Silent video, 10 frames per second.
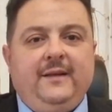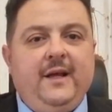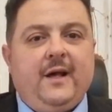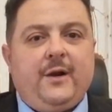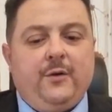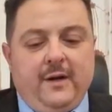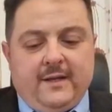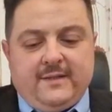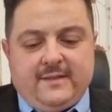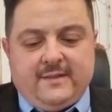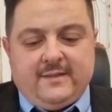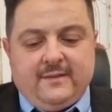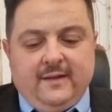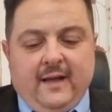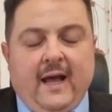Dear colleagues
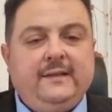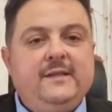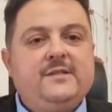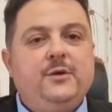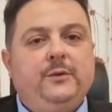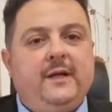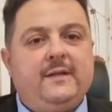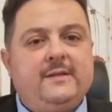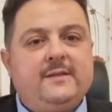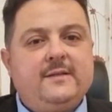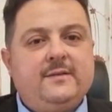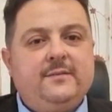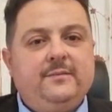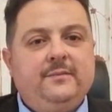and students,